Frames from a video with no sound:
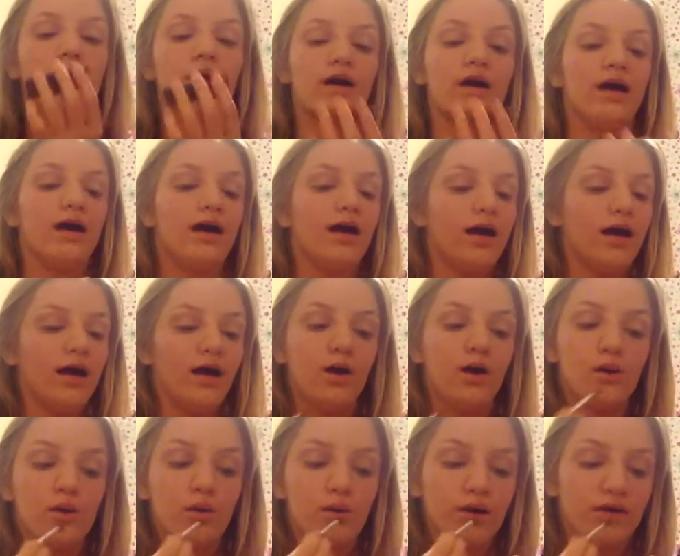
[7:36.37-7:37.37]
look different.
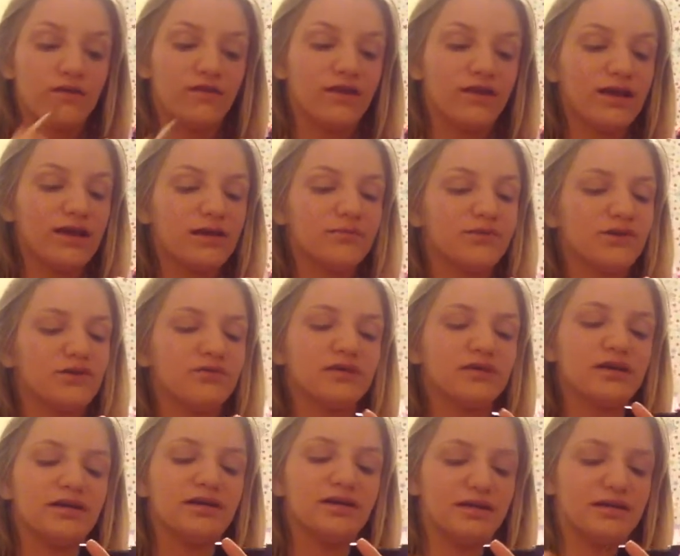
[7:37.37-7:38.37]
I feel like I'm doing
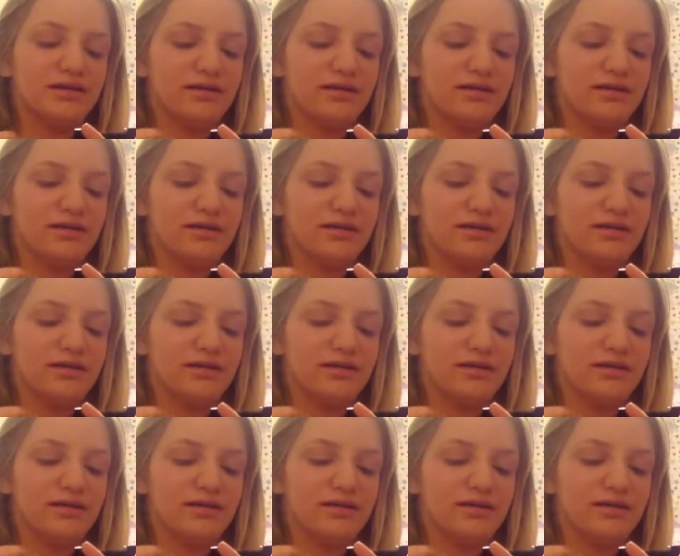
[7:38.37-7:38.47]
good.